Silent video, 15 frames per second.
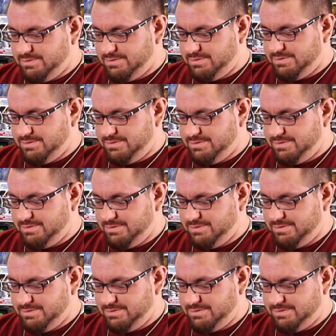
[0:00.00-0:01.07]

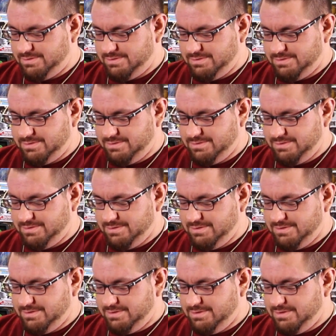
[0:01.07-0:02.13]

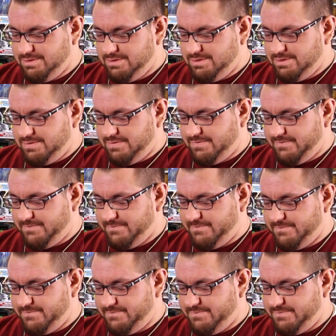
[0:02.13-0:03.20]

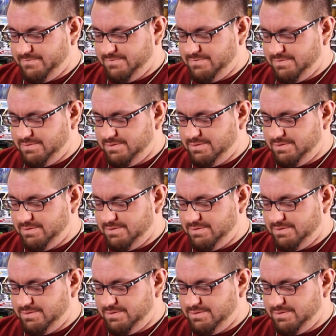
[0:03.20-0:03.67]
(silent)